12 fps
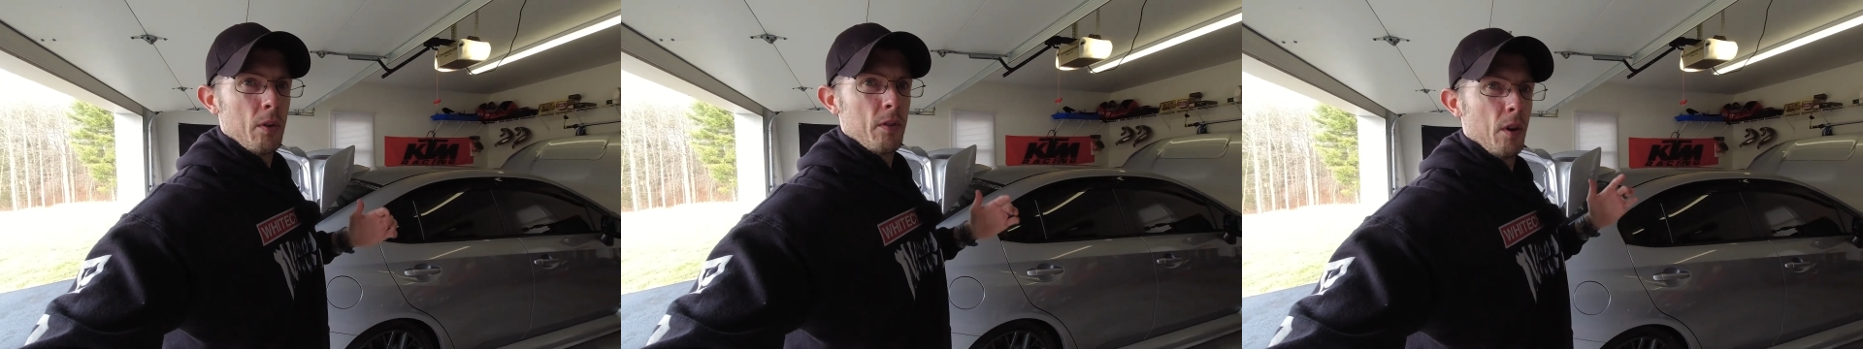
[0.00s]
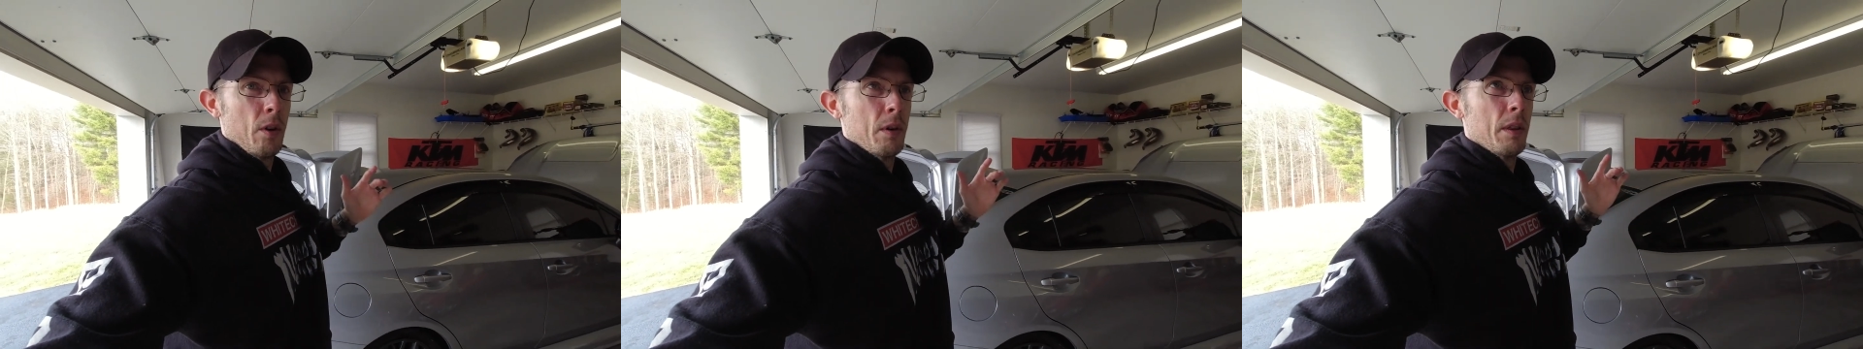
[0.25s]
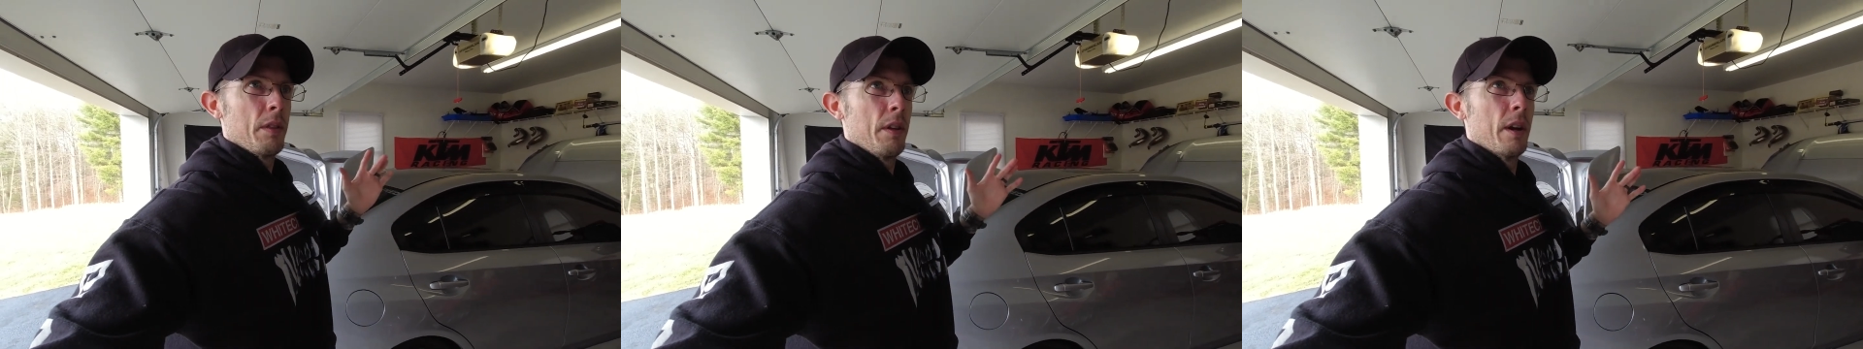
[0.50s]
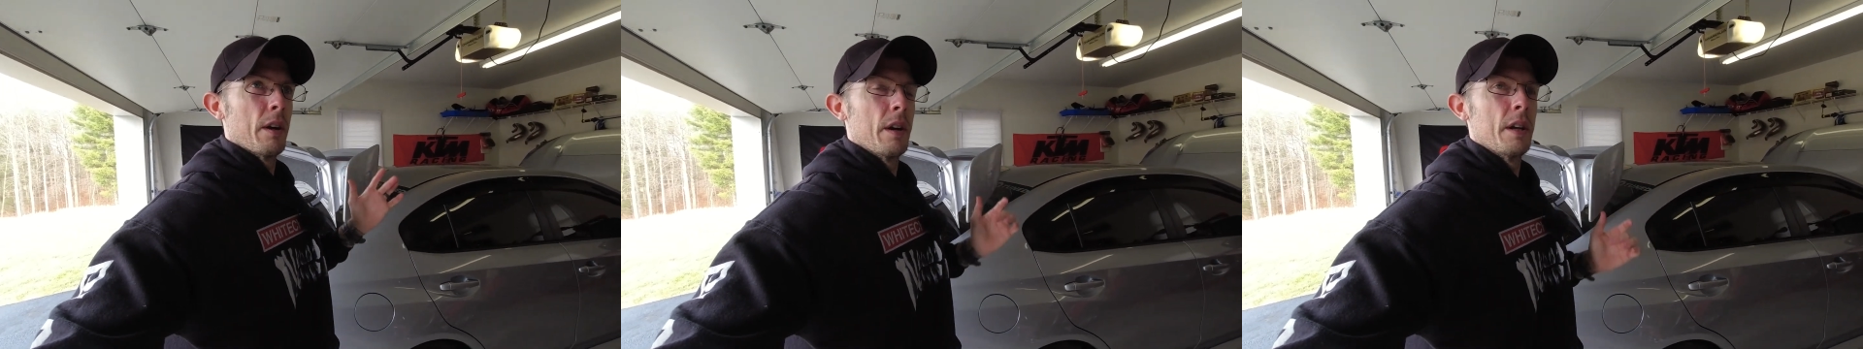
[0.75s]
so in
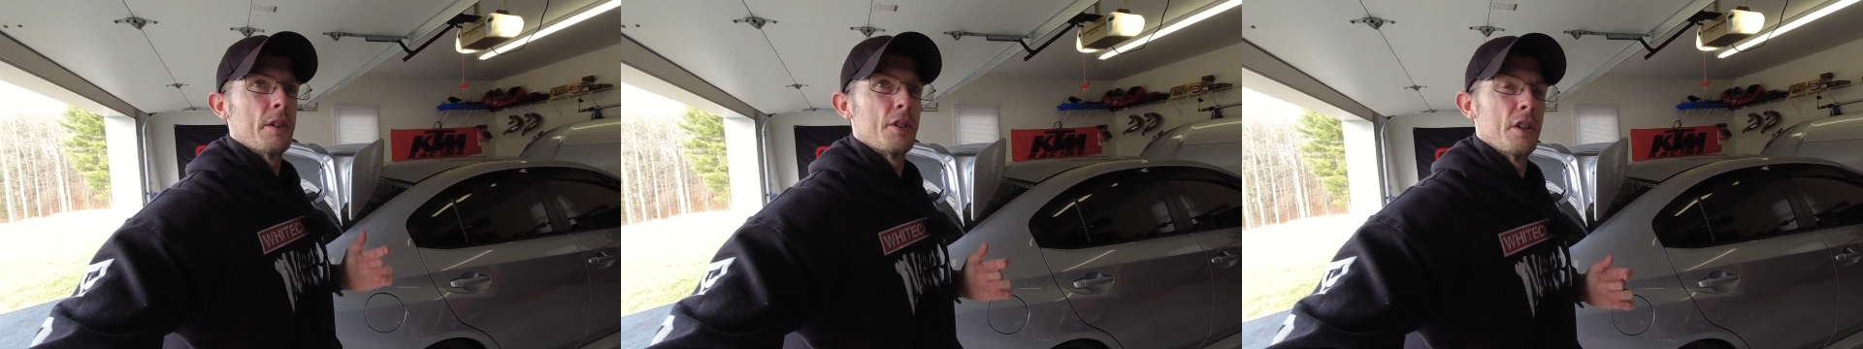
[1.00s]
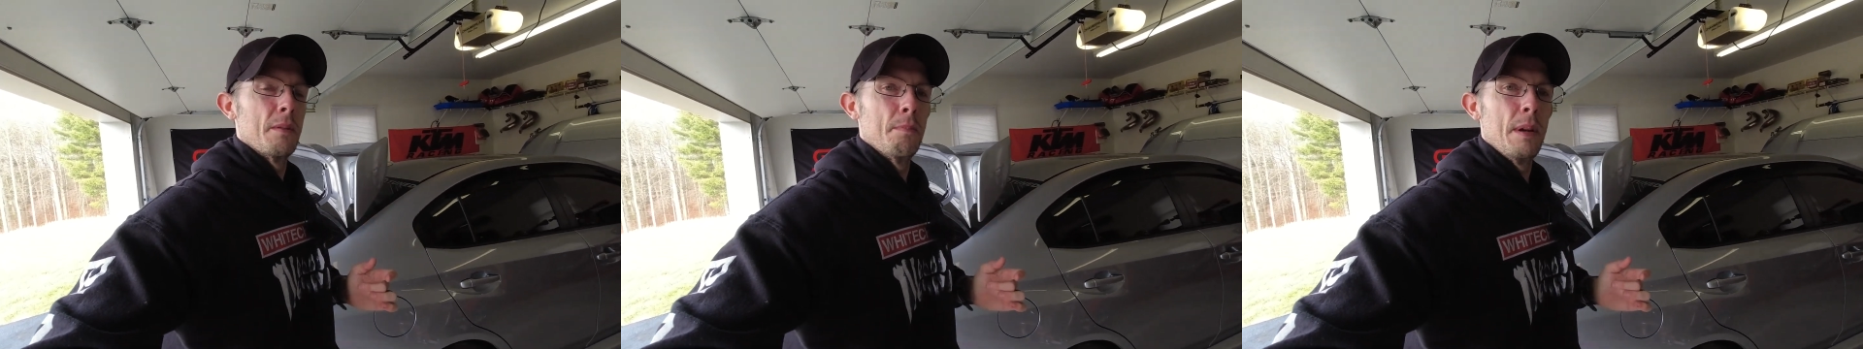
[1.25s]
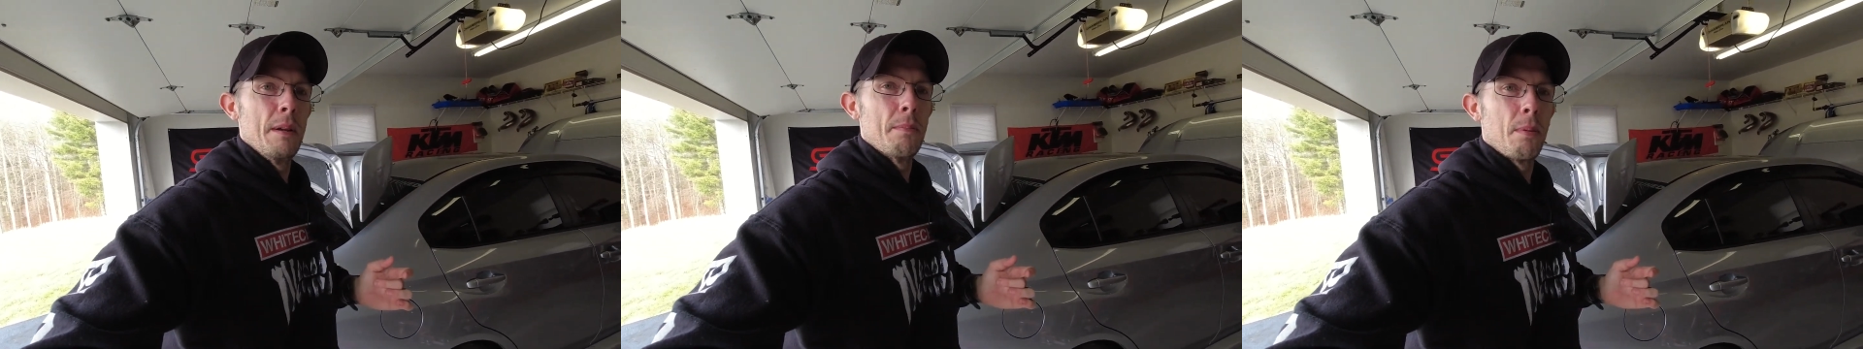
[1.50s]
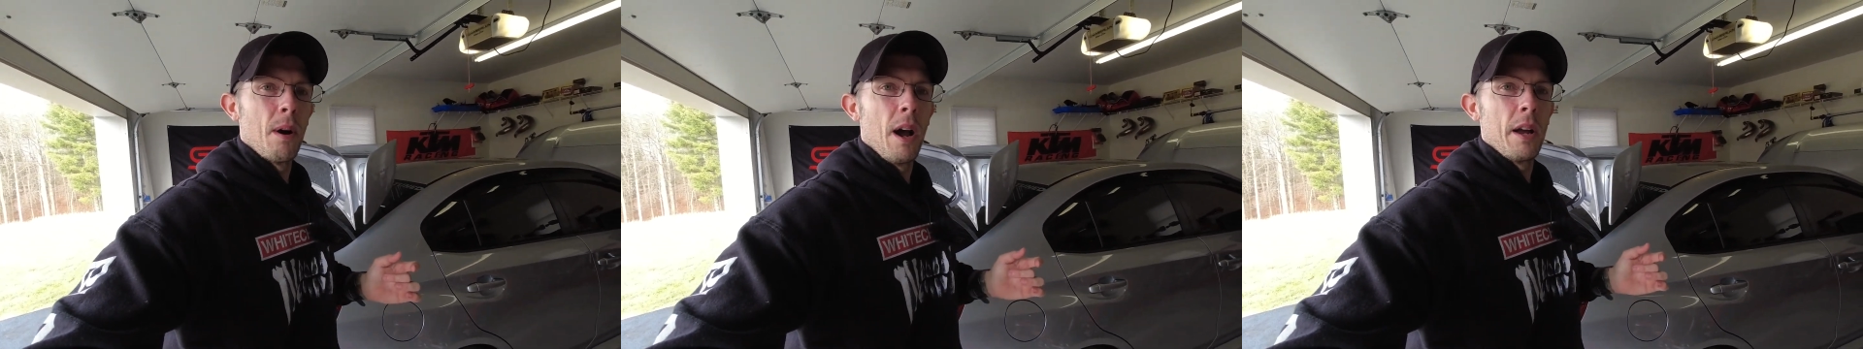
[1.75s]
theory it should be
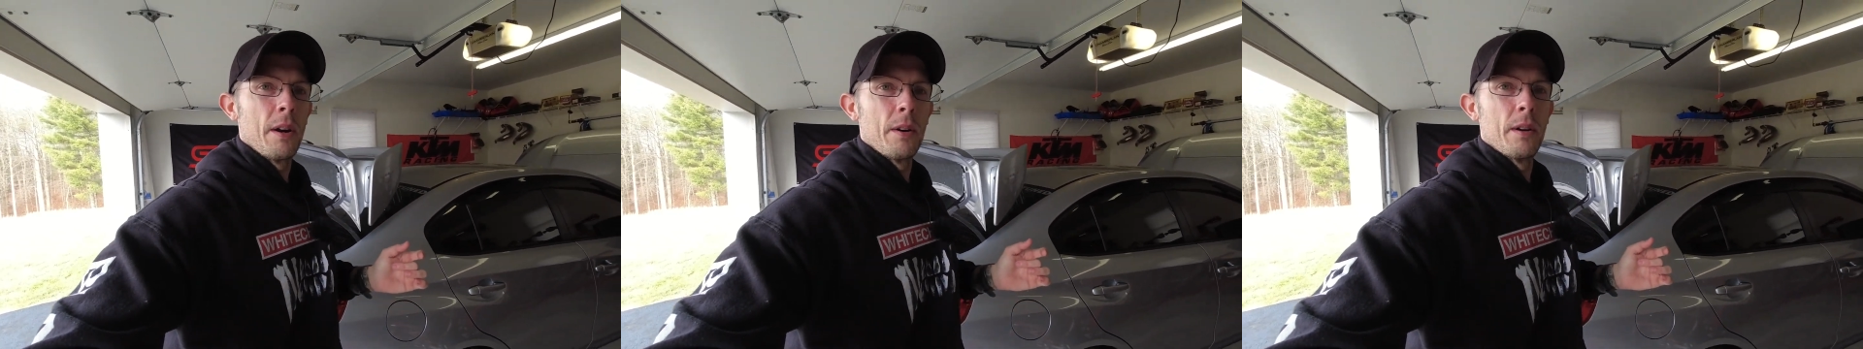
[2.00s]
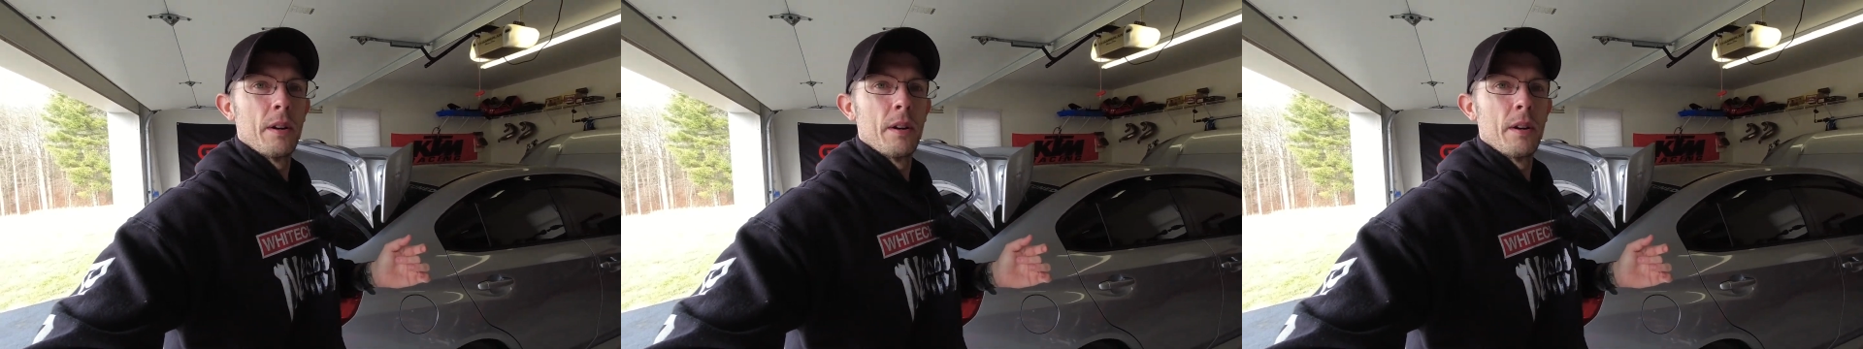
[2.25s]
brighter,